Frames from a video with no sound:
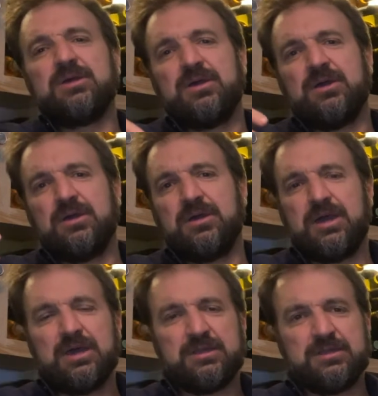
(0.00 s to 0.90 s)

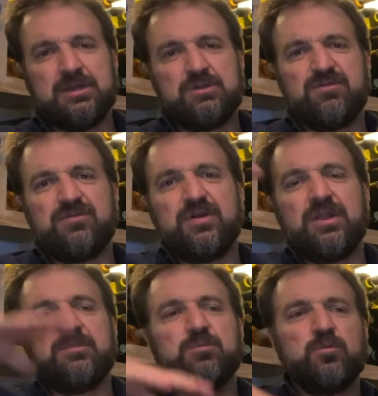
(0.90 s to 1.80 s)
and then you fill
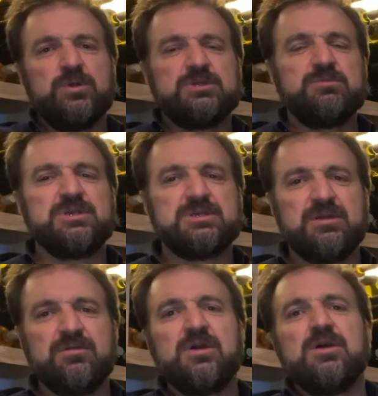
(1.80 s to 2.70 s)
it what is missing